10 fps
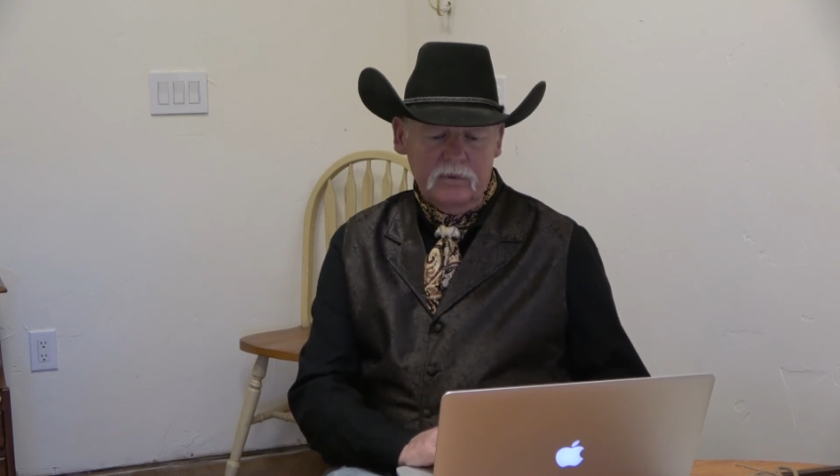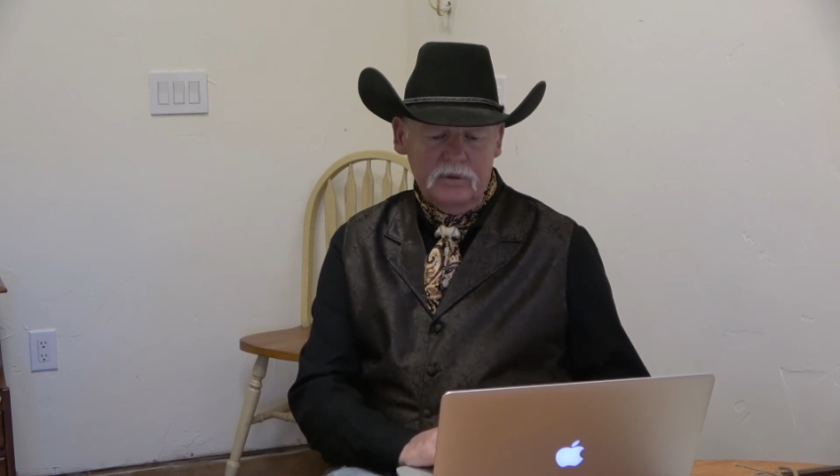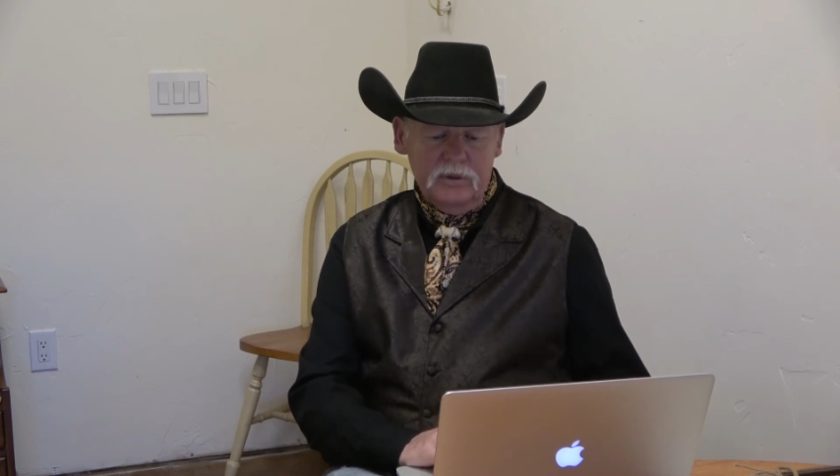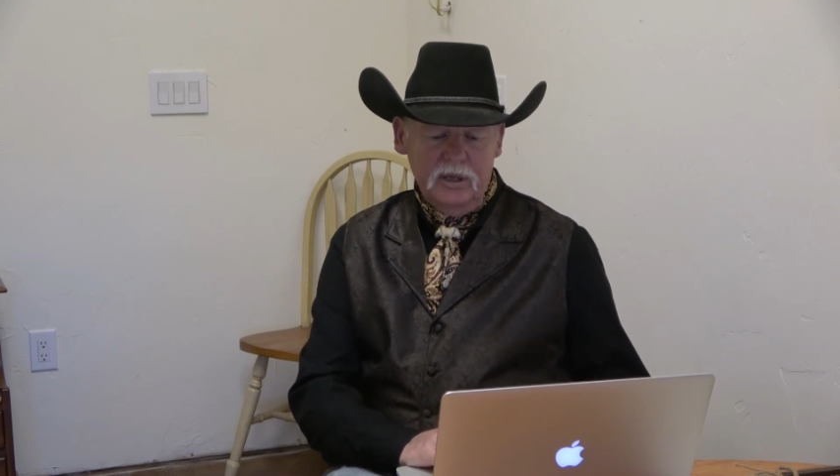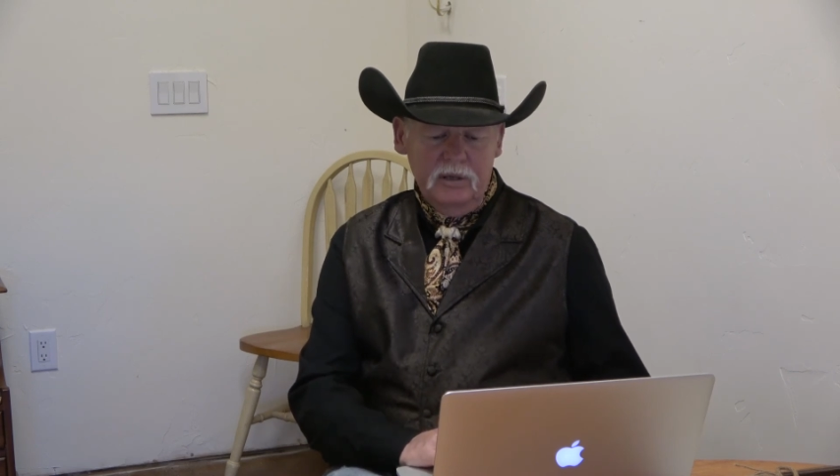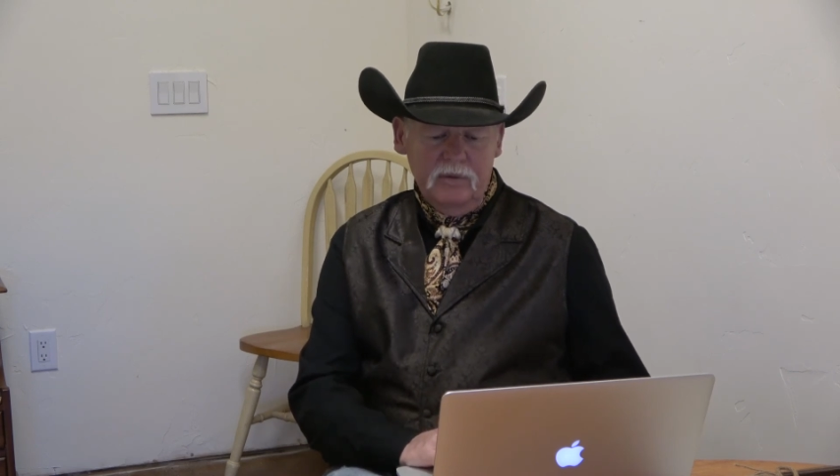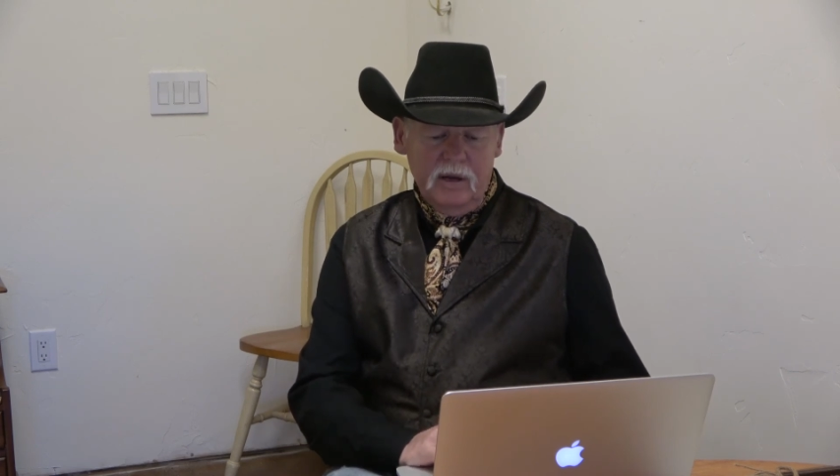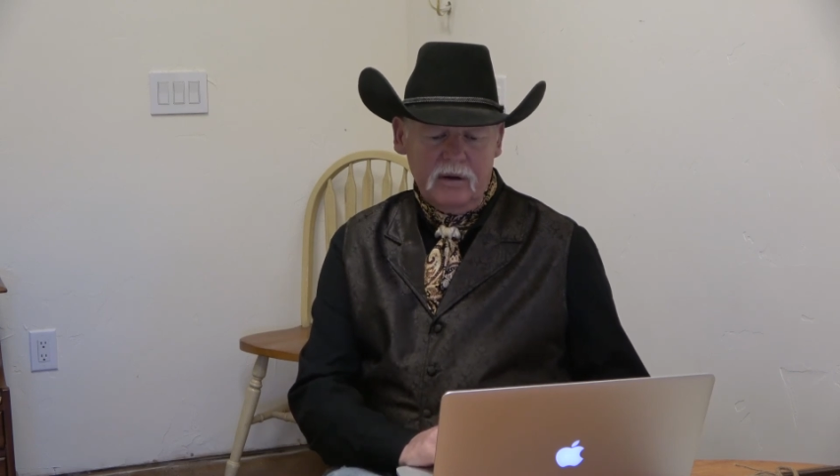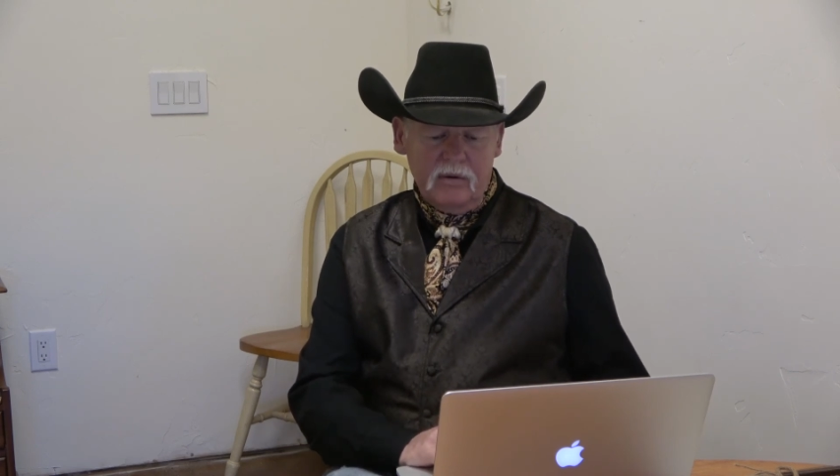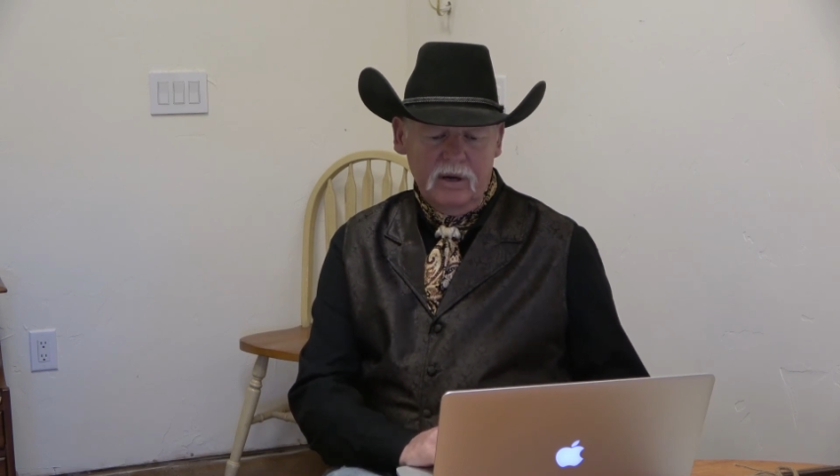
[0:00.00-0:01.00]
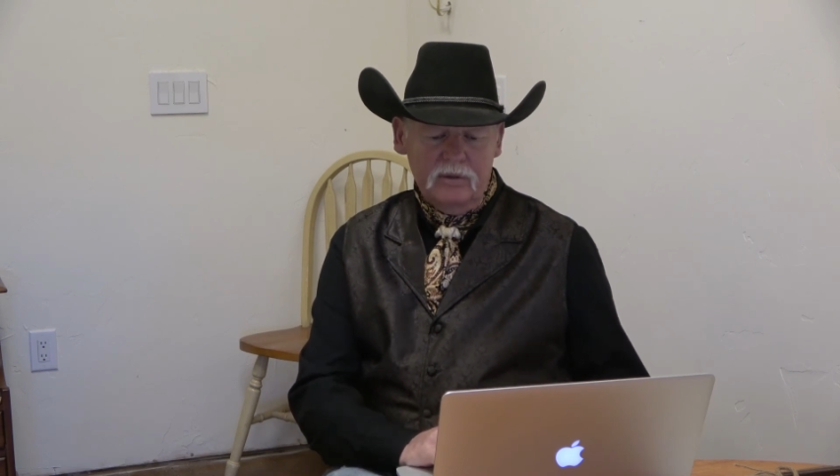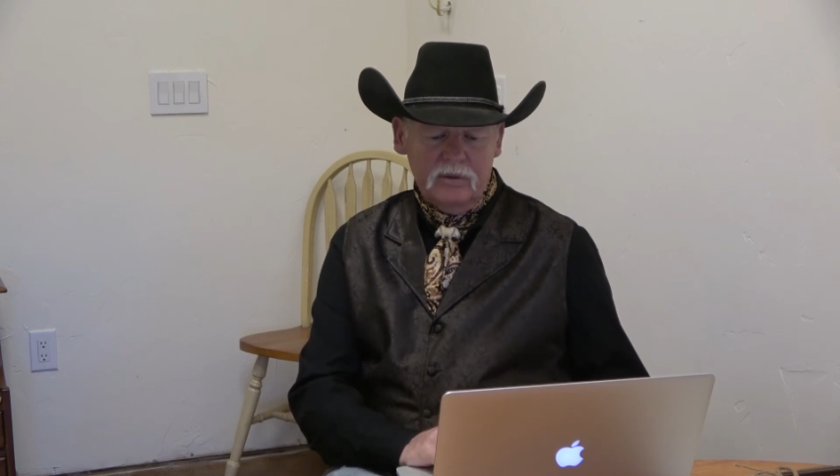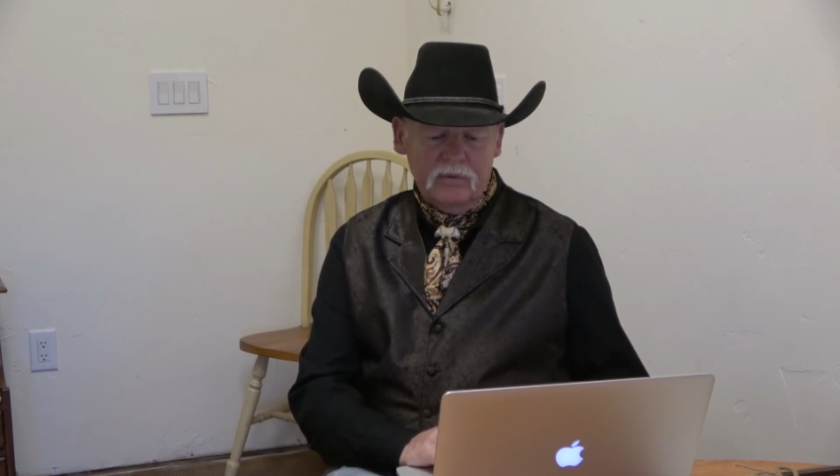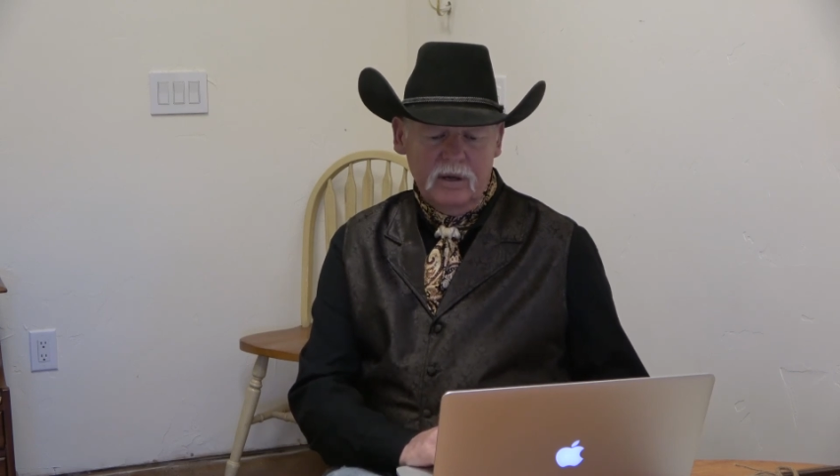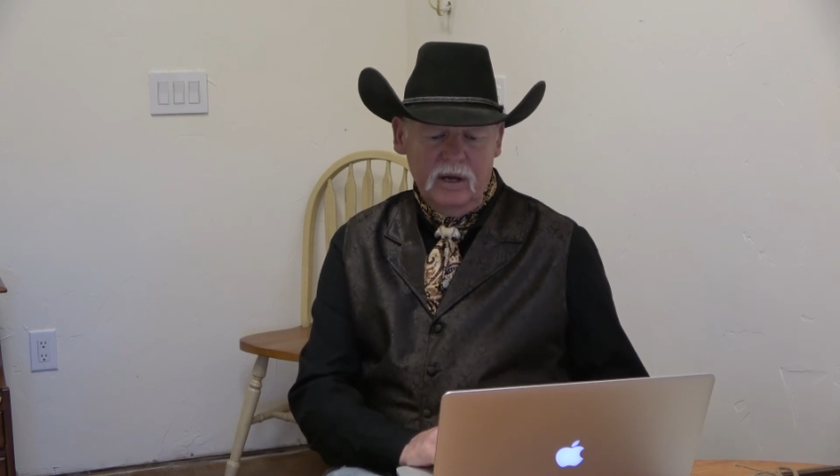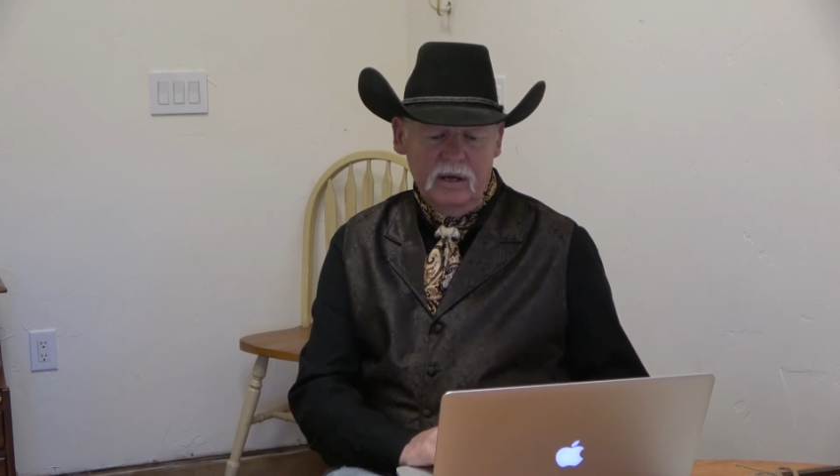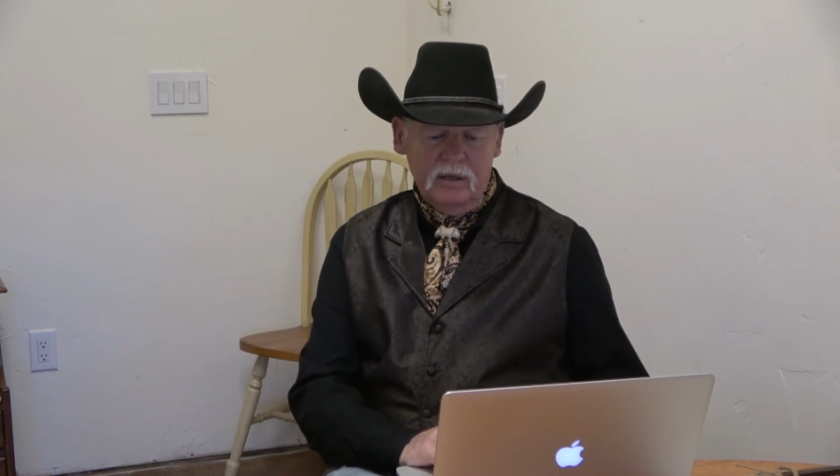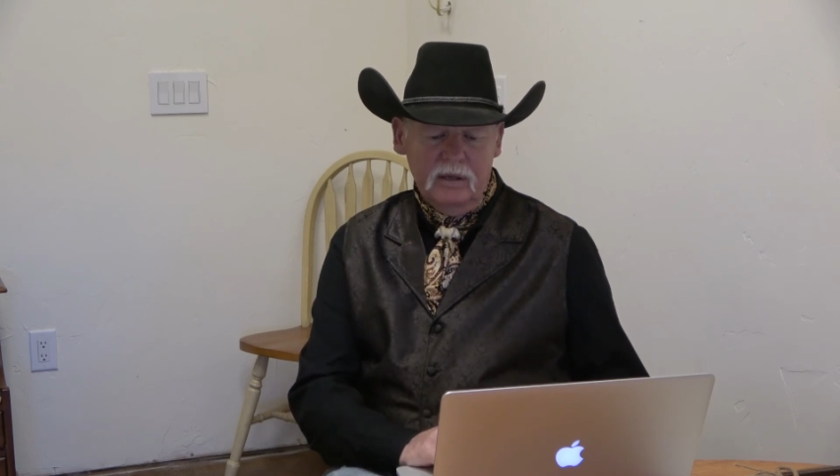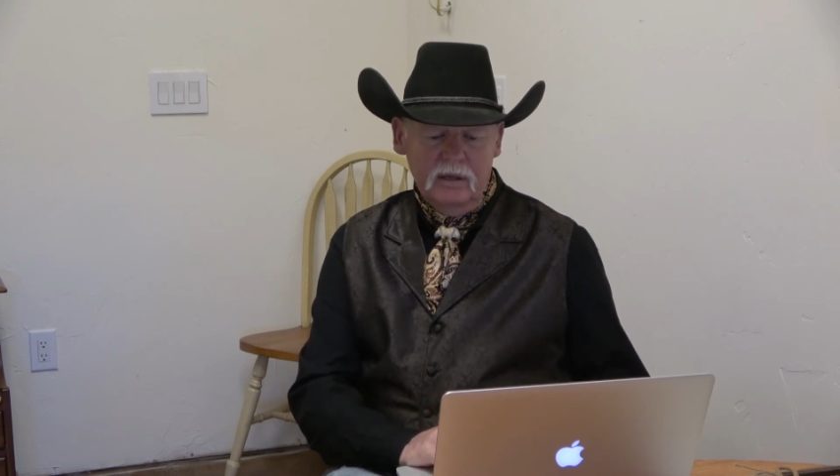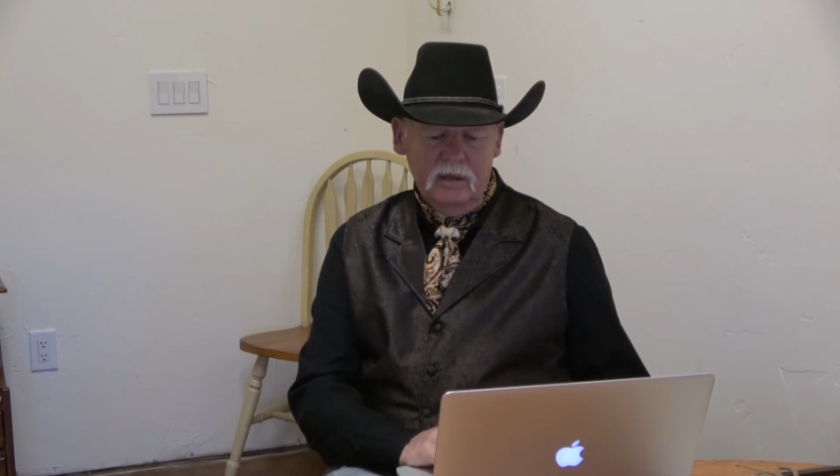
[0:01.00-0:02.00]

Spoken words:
receive that grace of God?